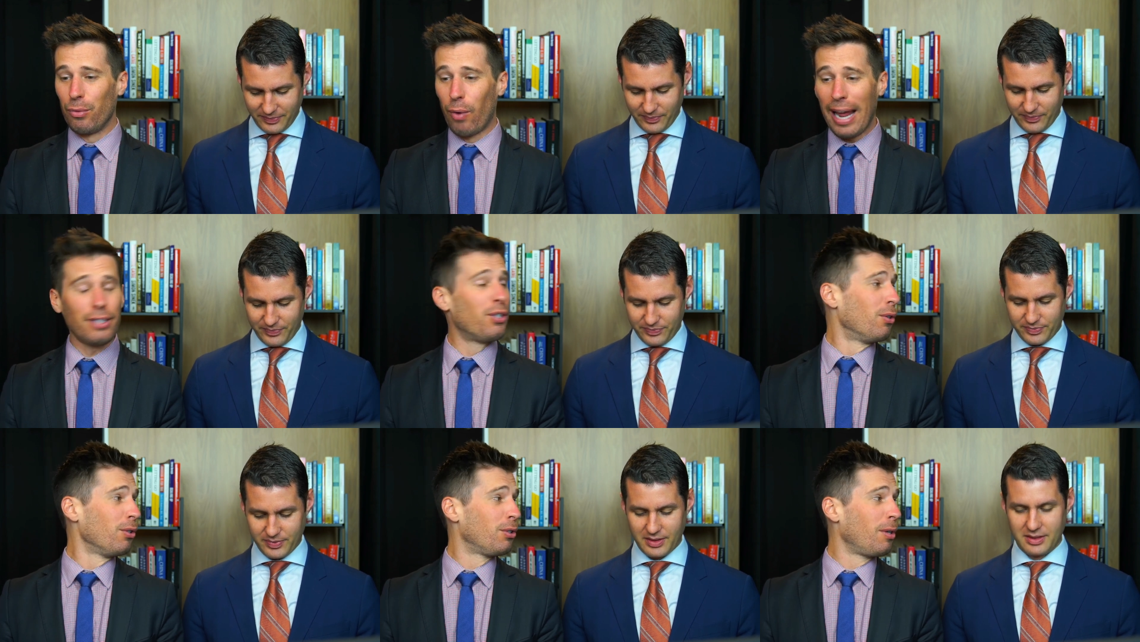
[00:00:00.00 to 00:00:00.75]

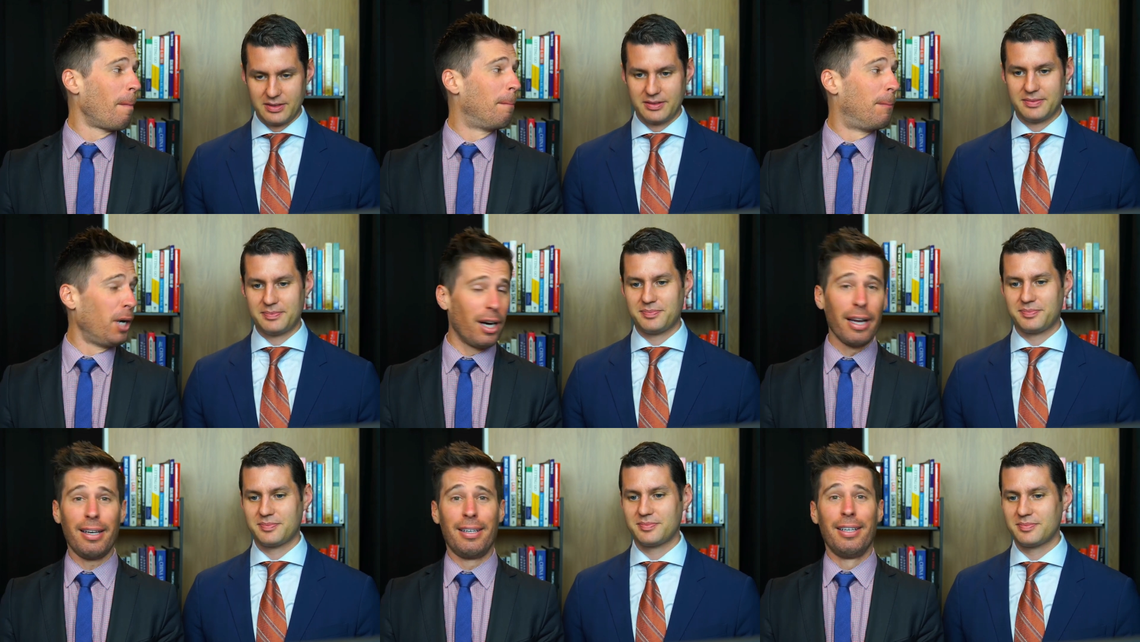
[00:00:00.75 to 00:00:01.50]
Speaker 1: rentals.
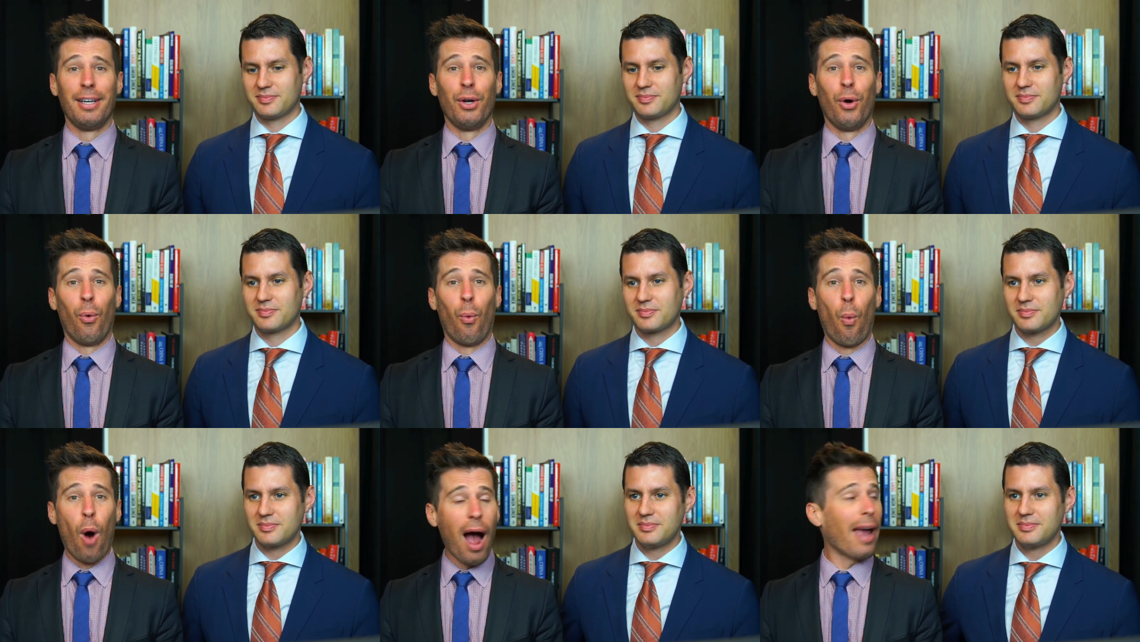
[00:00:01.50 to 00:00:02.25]
But
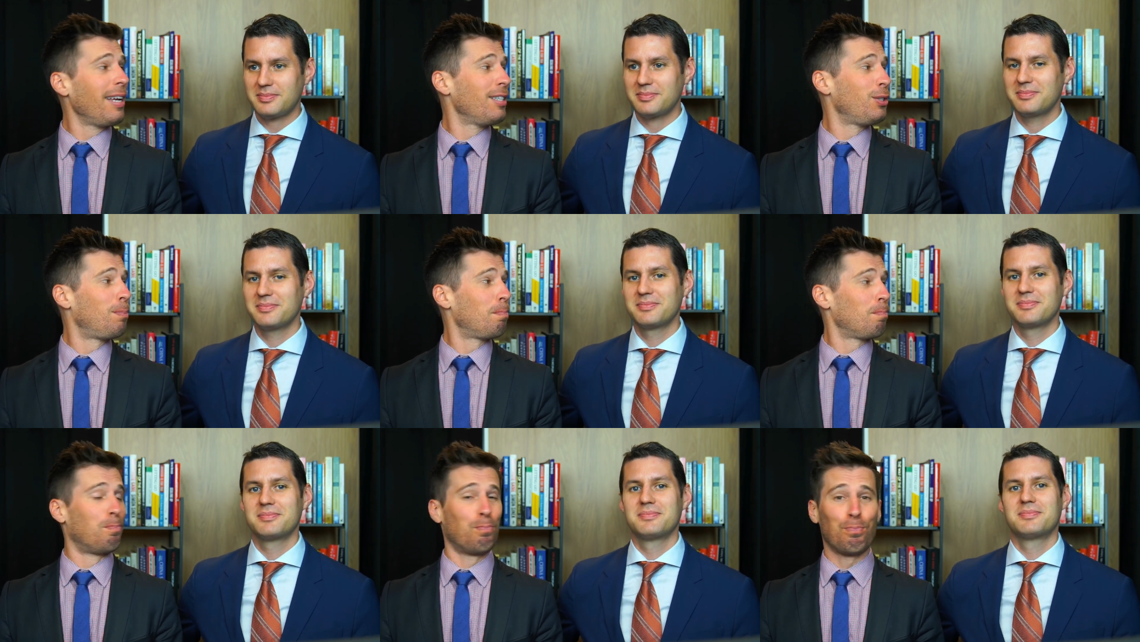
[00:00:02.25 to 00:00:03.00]
why is
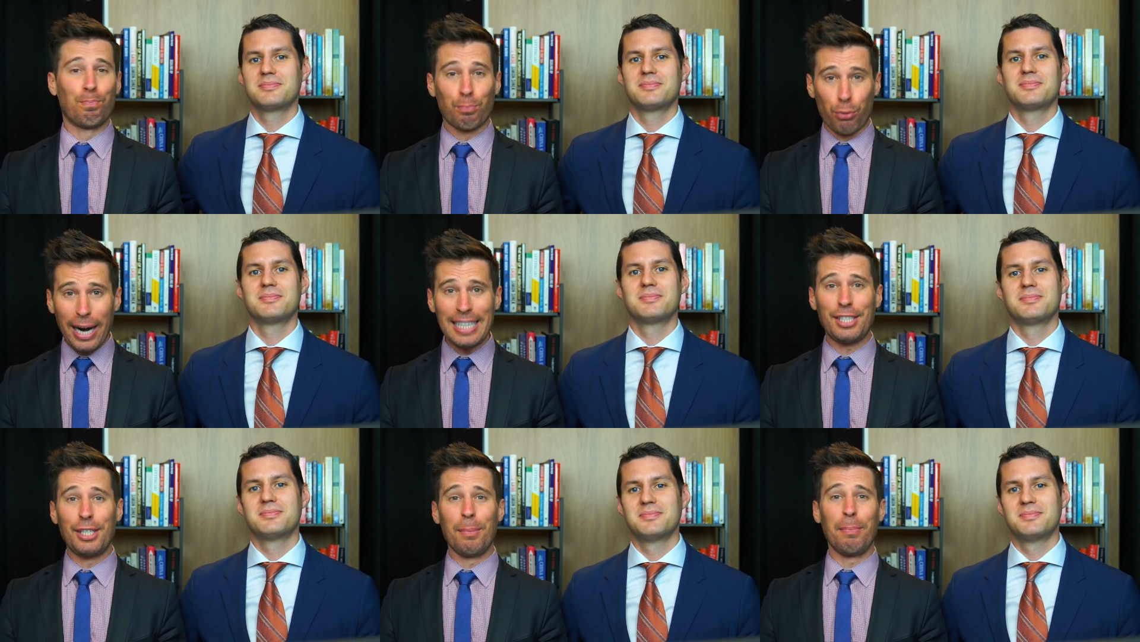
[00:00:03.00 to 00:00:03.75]

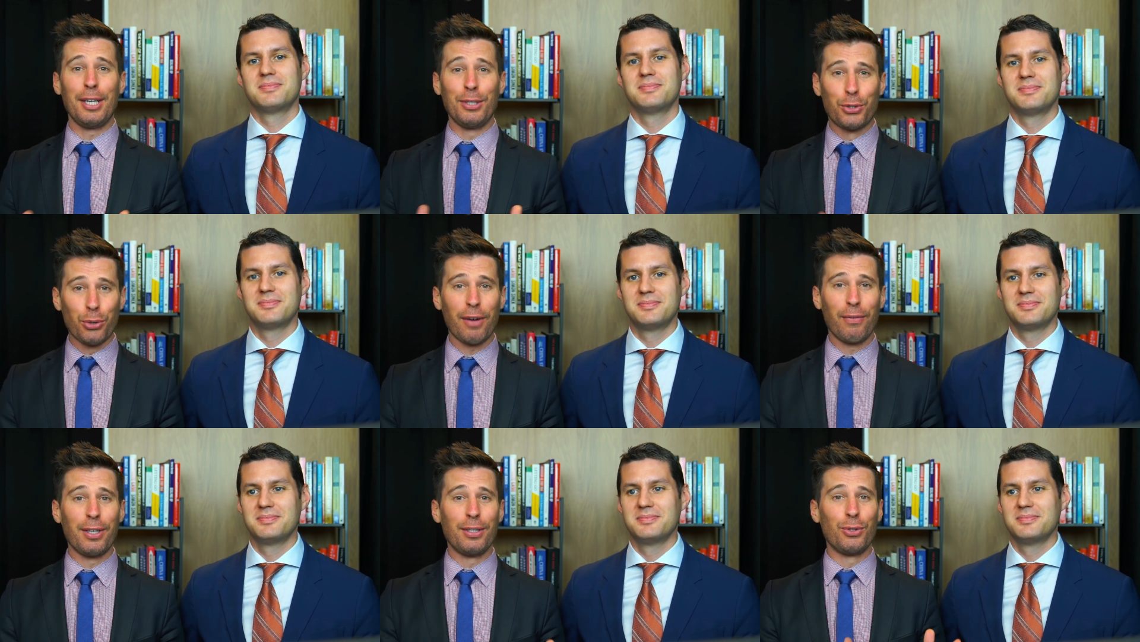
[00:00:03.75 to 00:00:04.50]
pricing being
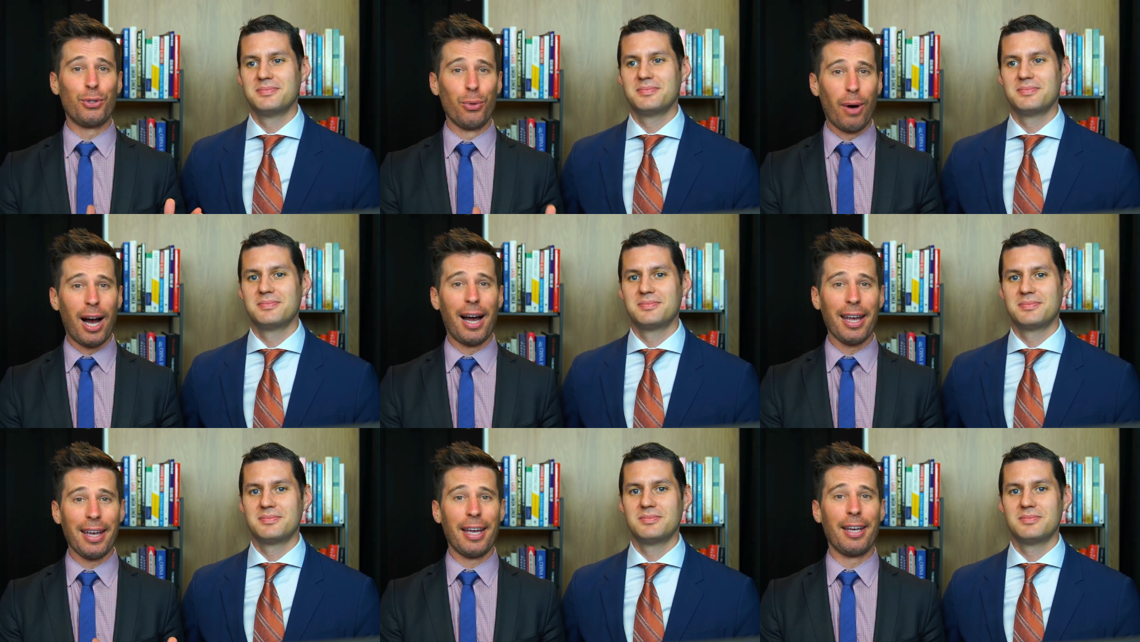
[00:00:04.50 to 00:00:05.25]
driven to
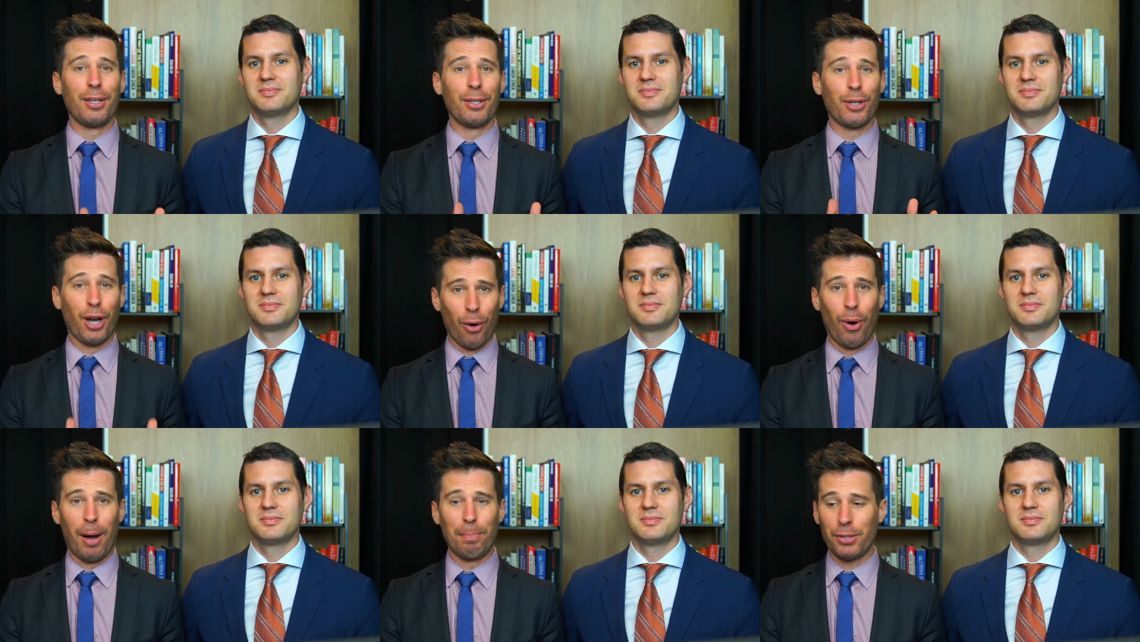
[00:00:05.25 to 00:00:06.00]
high-end
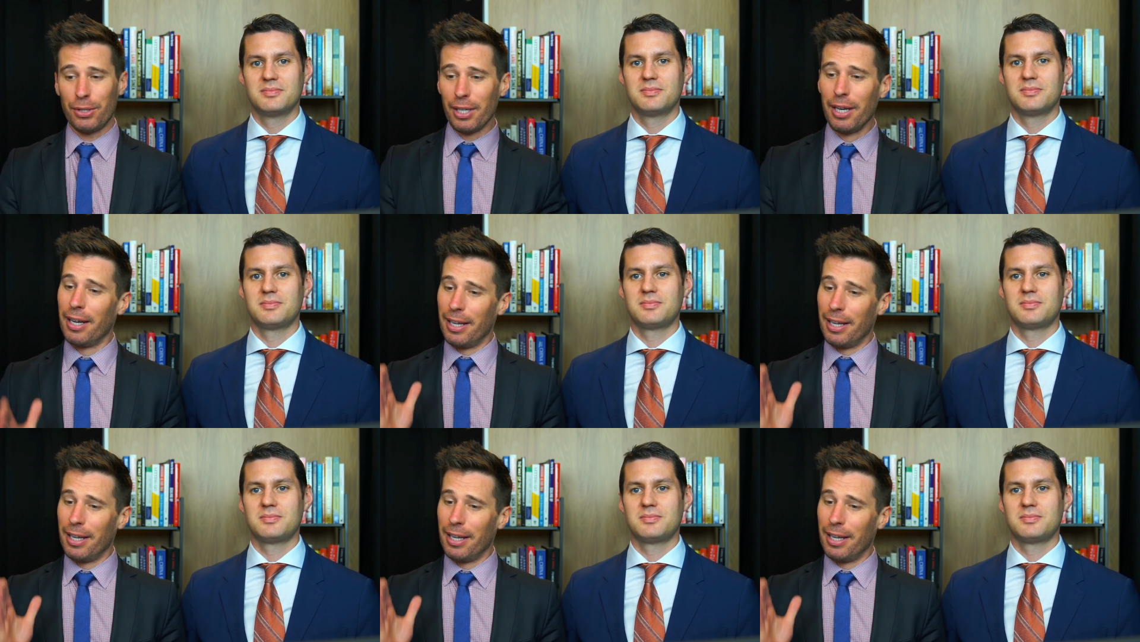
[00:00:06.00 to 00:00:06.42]
co-ops?